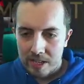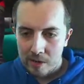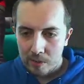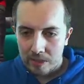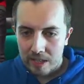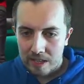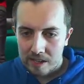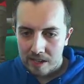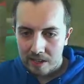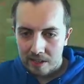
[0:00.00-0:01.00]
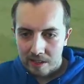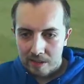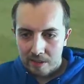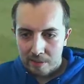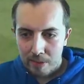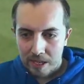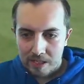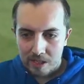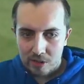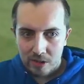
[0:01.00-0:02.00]
with these pacey
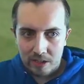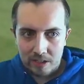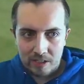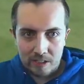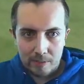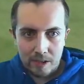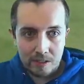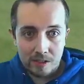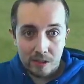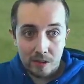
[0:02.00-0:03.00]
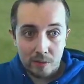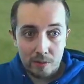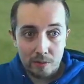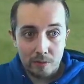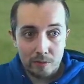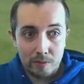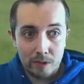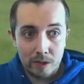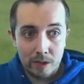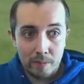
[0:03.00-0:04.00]
striker centre-backs. So,
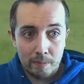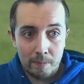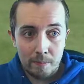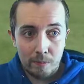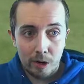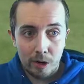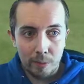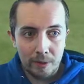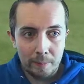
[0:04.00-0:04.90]
where are we?